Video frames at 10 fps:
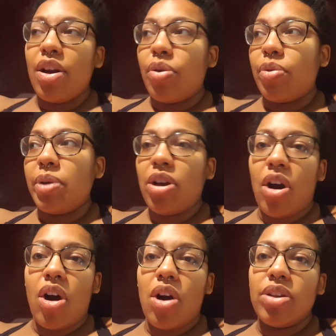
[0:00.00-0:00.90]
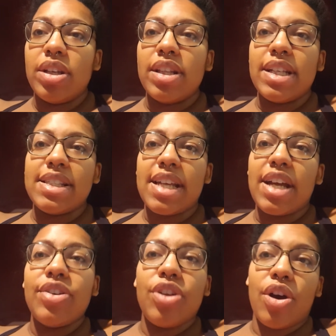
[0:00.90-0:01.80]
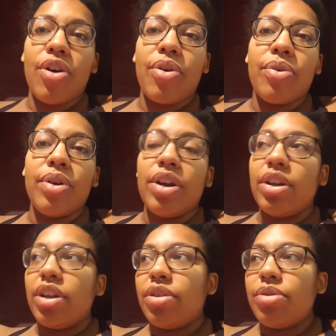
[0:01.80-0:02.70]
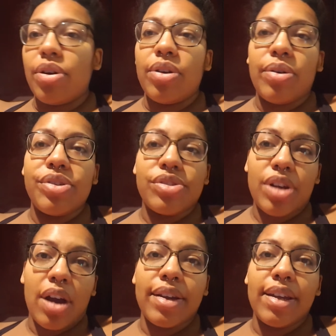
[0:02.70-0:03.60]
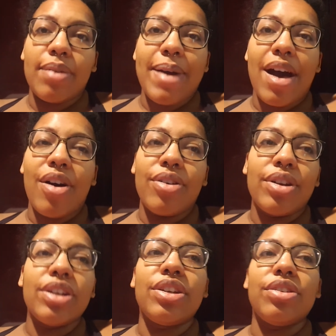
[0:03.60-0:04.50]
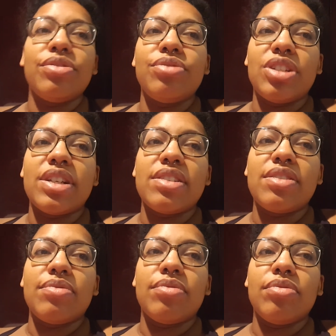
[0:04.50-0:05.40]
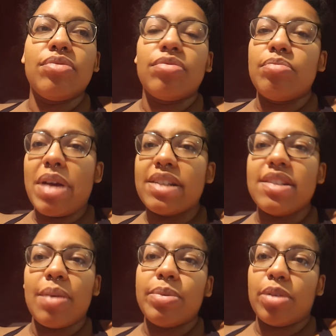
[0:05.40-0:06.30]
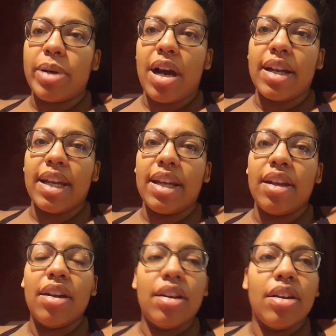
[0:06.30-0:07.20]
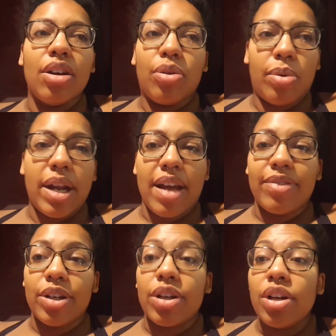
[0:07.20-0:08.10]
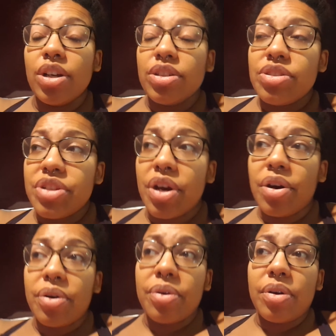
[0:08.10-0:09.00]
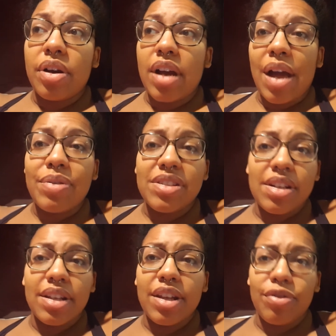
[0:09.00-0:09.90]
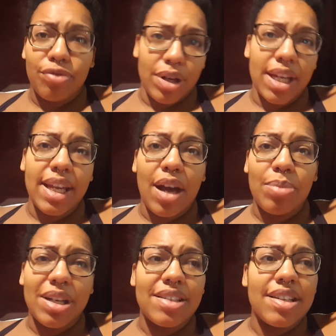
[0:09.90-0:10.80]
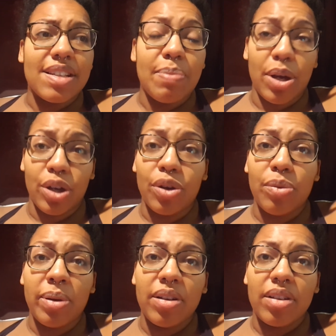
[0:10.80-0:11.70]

When we called, they said, "No, you don't know what you're talking about. You just messed up your body, whatever." So I was sitting there freaking out because of this poop.